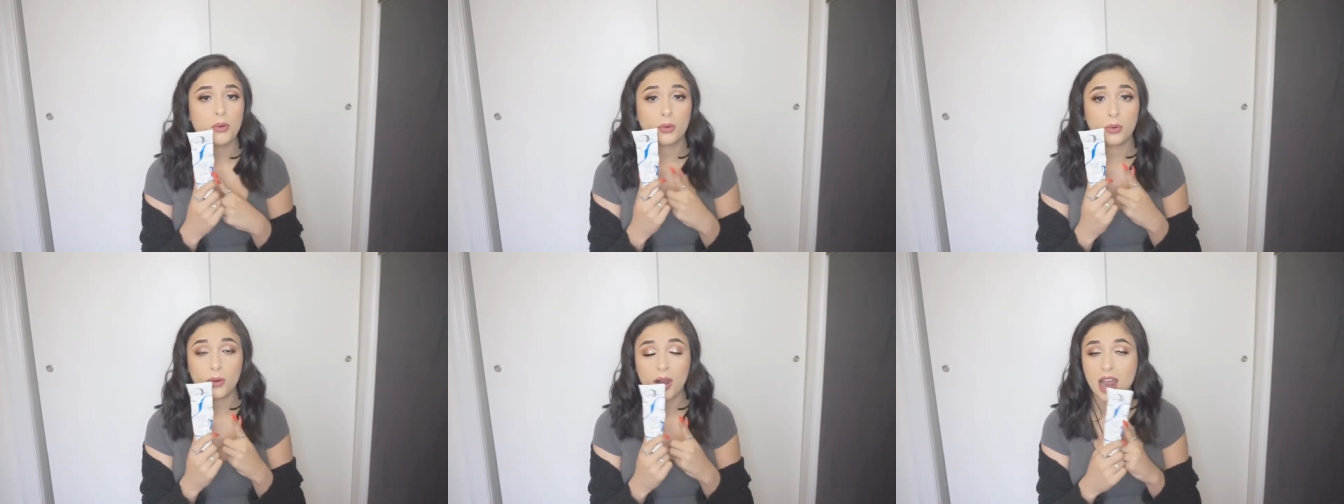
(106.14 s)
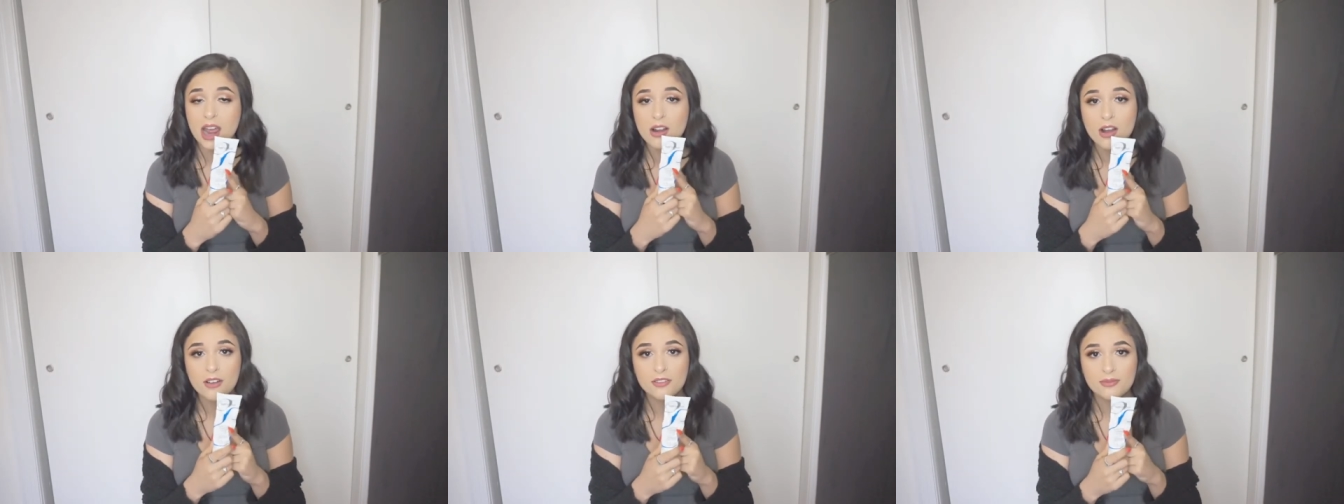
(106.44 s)

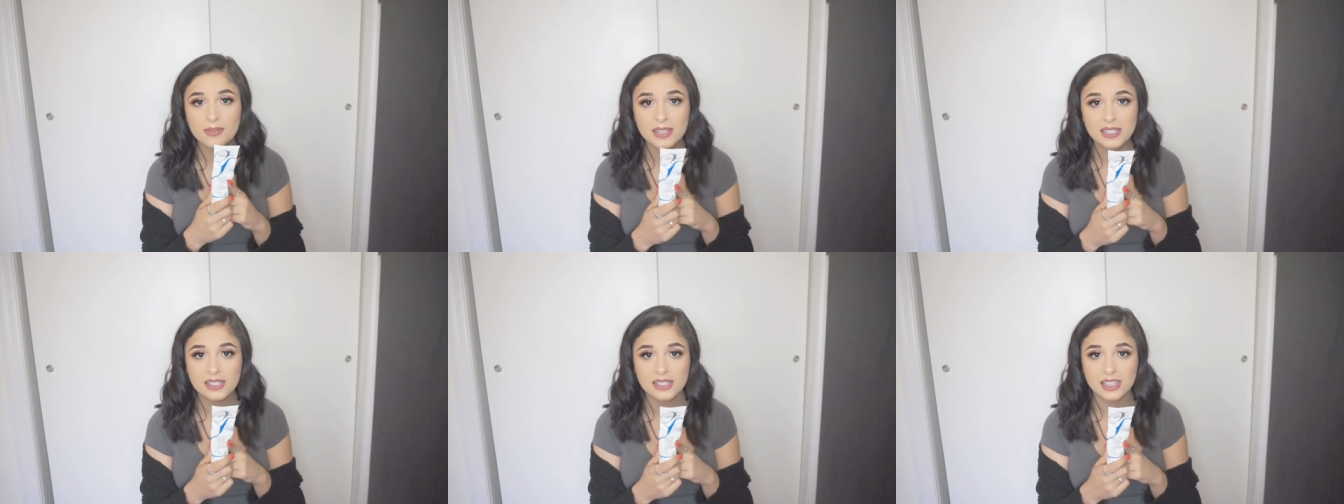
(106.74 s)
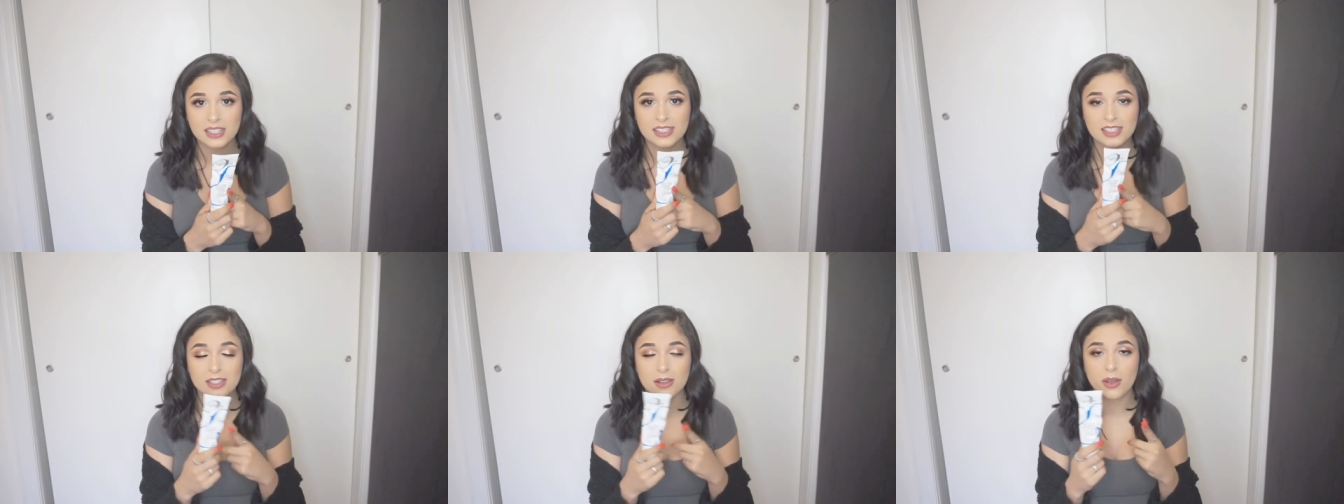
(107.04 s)
right off my
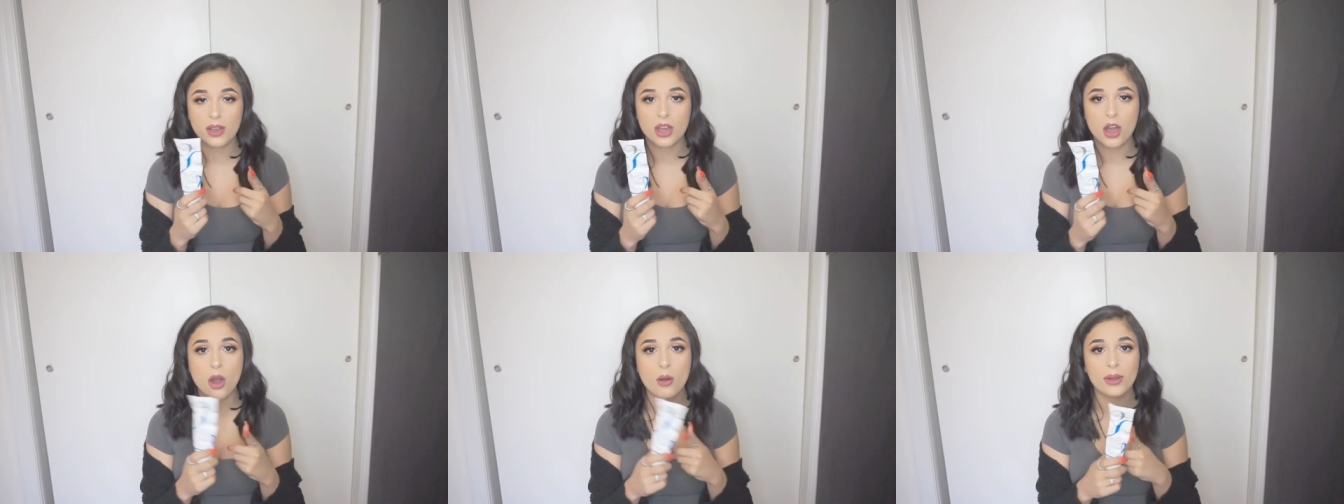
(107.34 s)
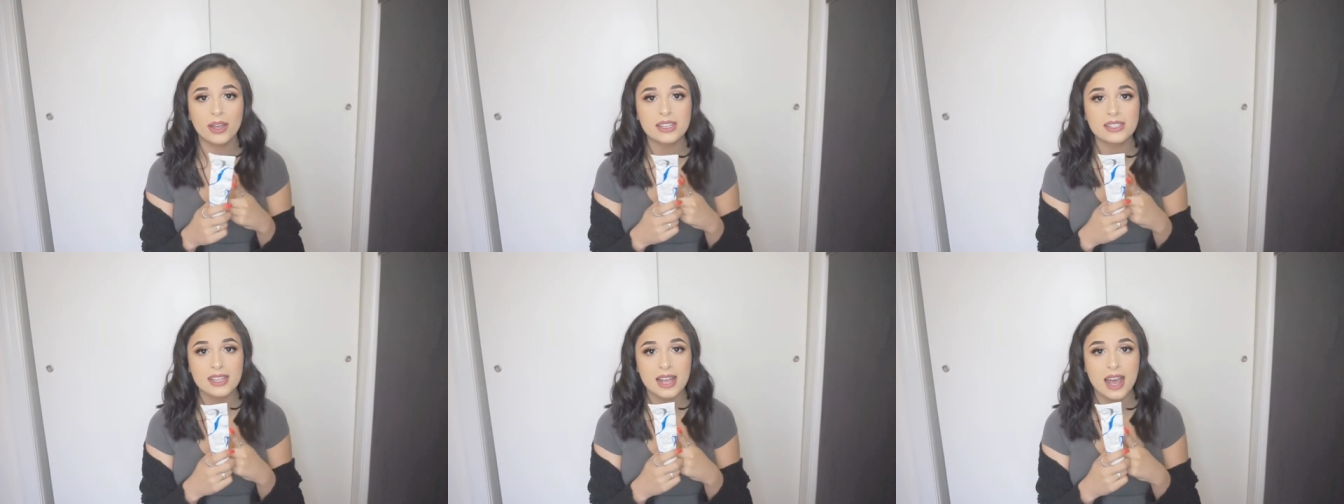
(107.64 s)
skin. So I
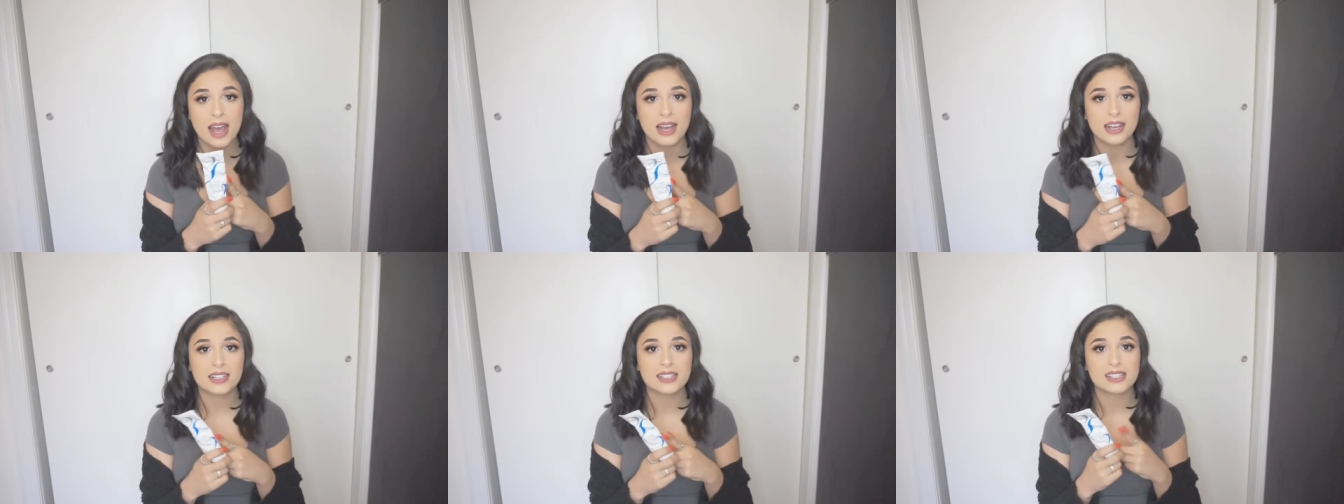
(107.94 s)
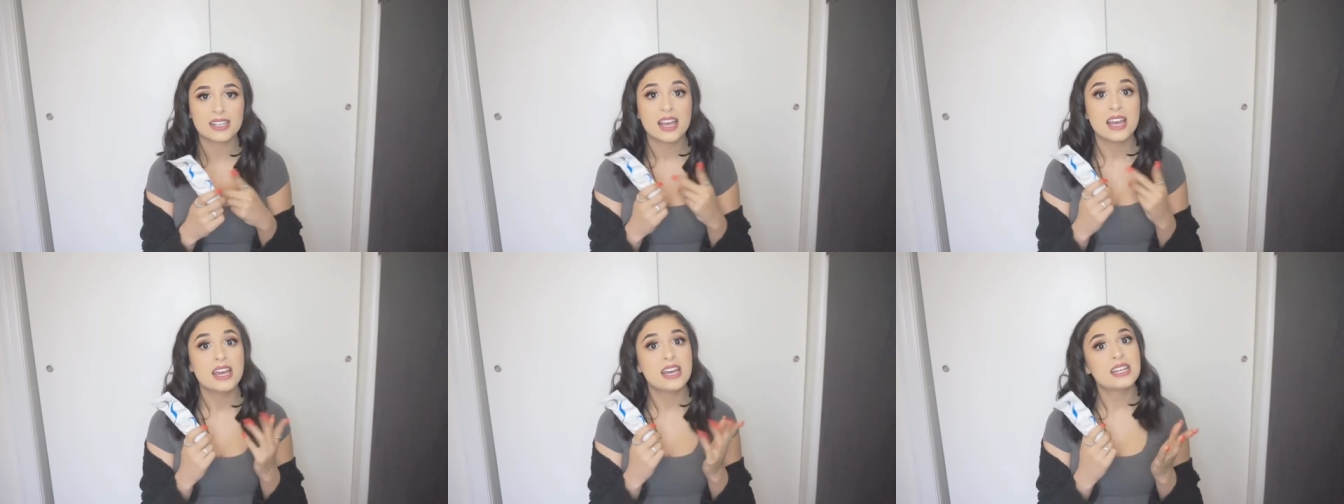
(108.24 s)
always
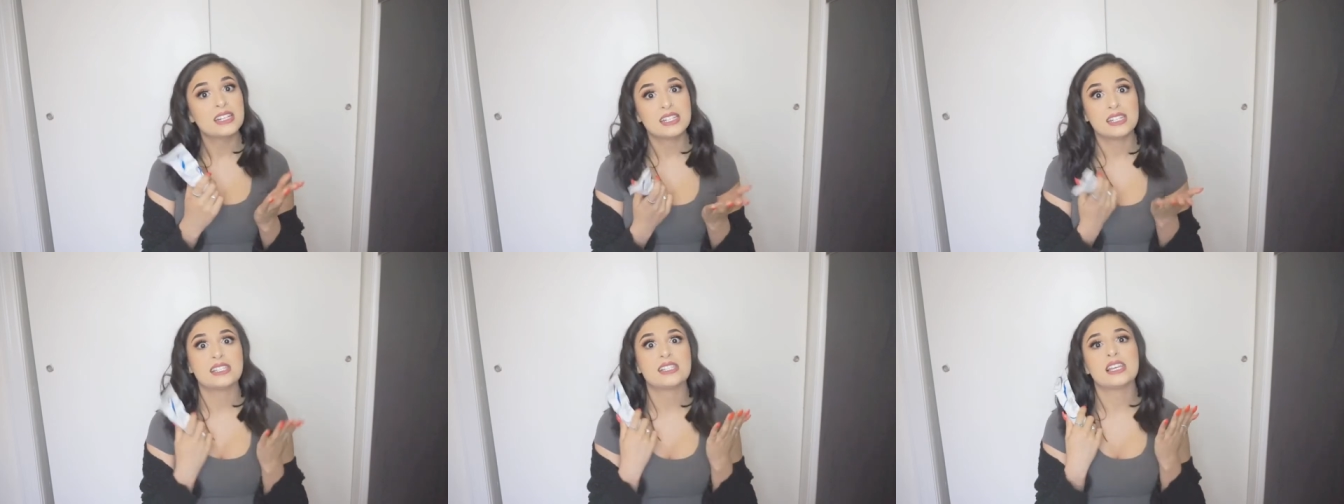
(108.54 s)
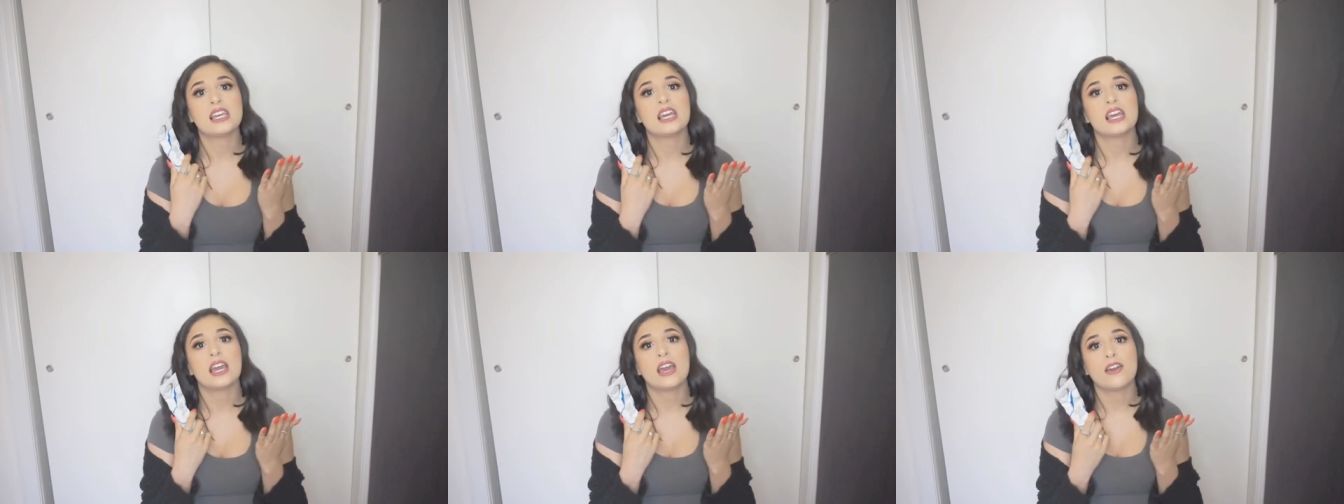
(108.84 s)
ask to
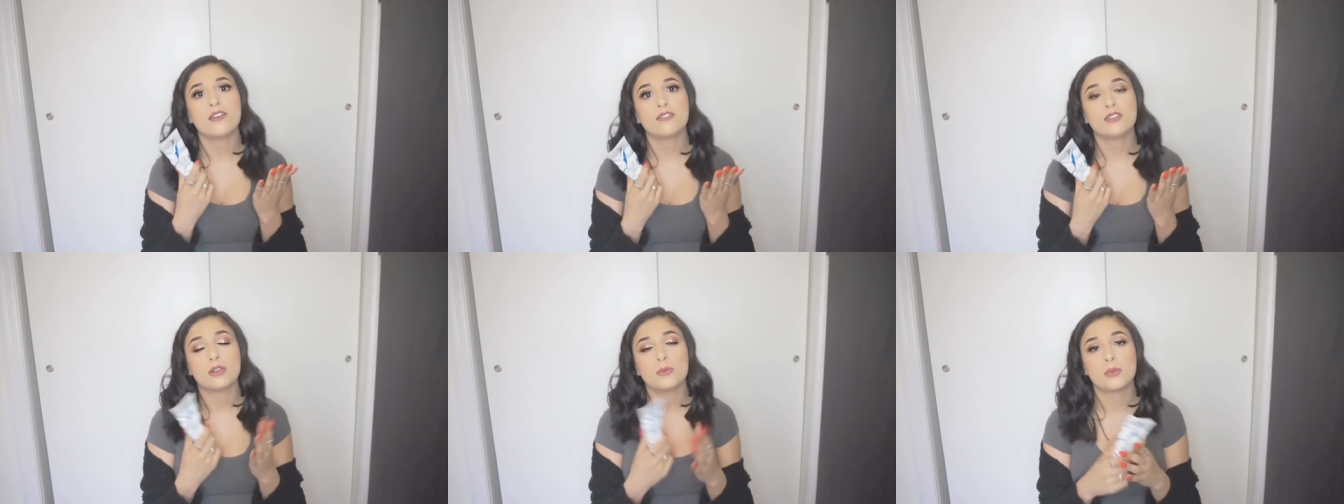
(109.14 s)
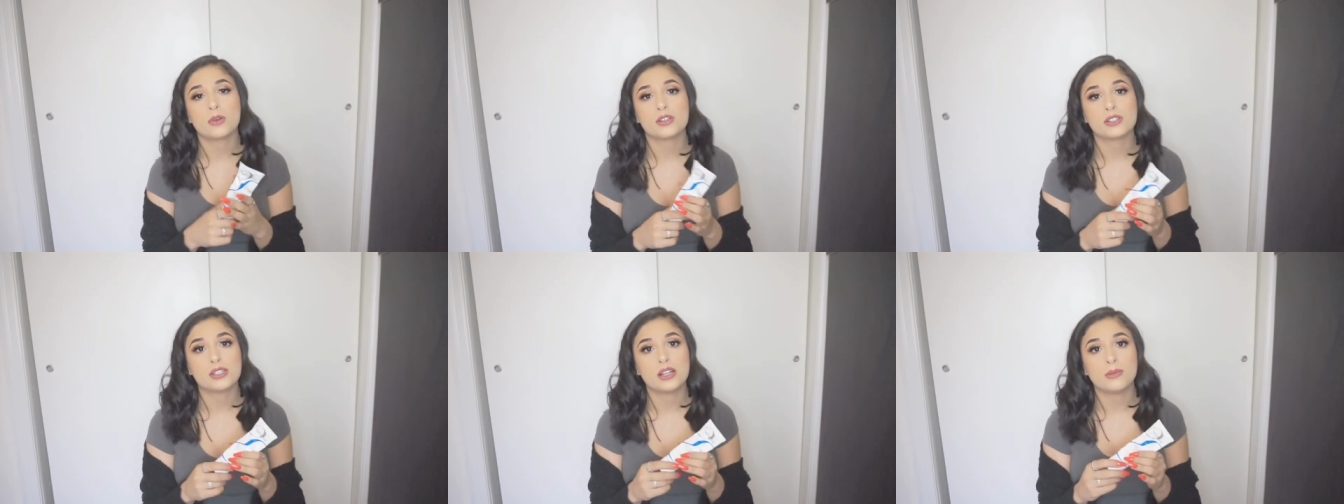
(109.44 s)
see if the
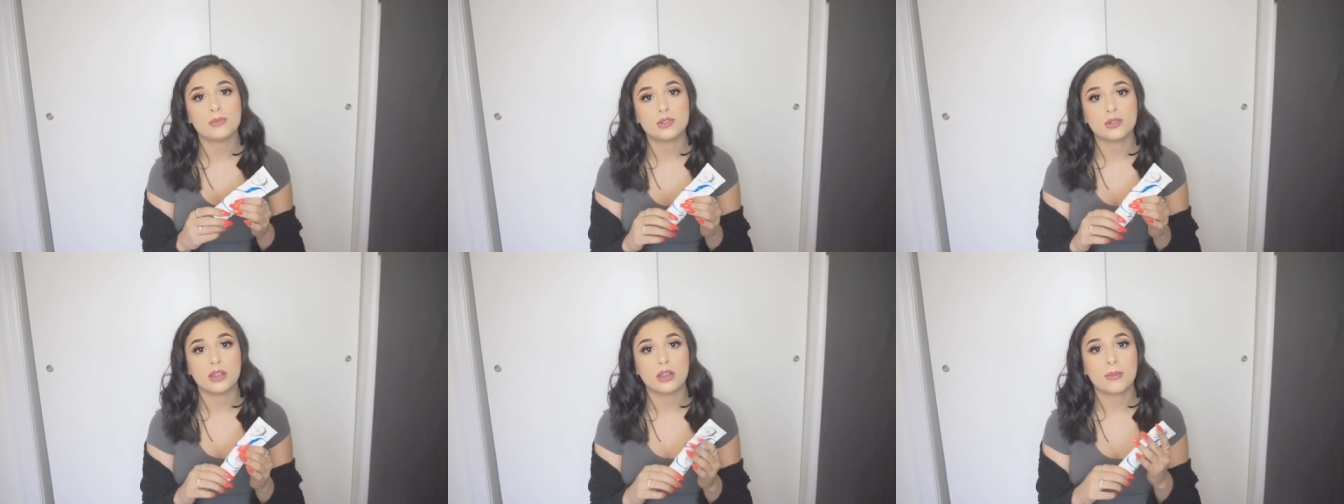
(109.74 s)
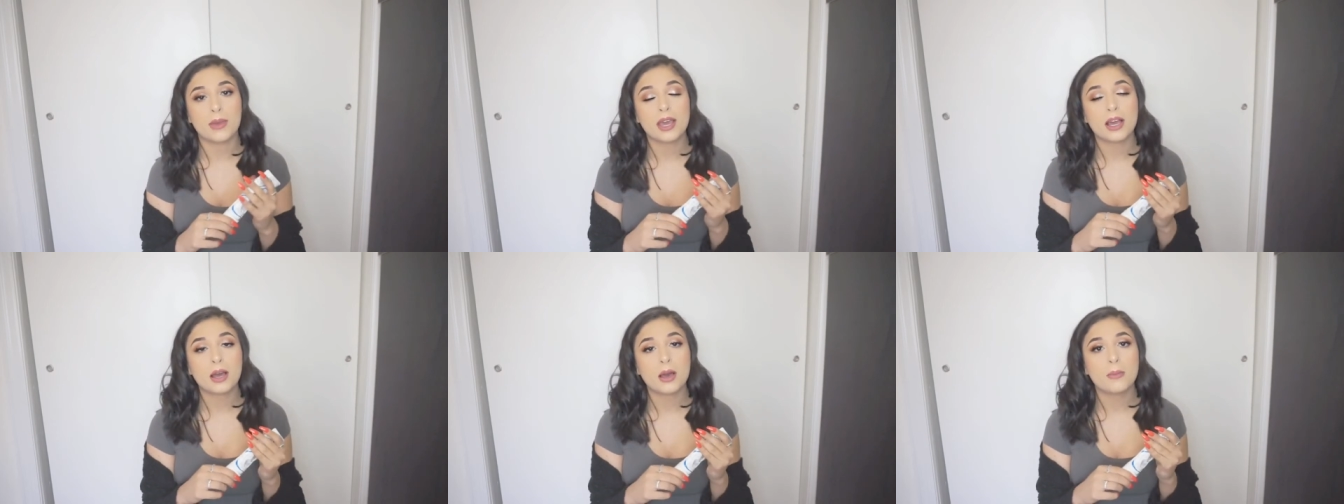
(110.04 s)
person I'm
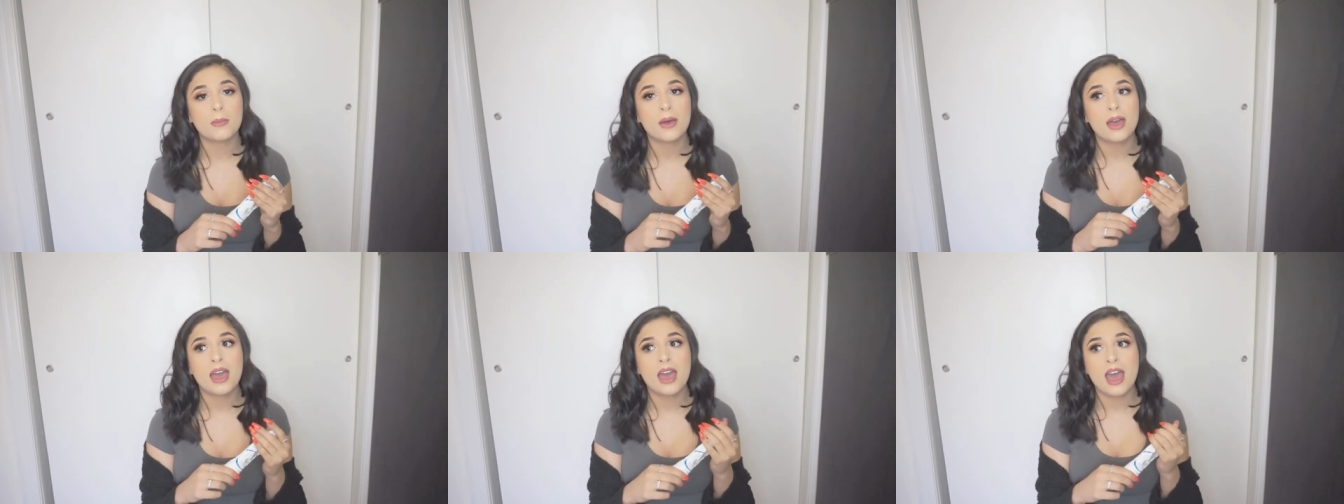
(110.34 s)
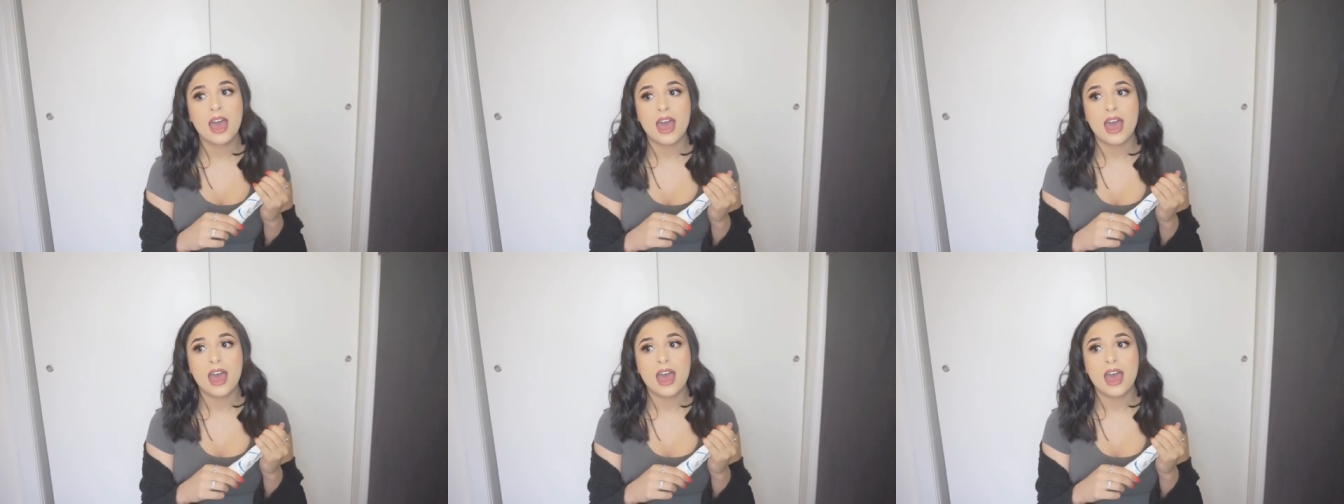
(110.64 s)
doing makeup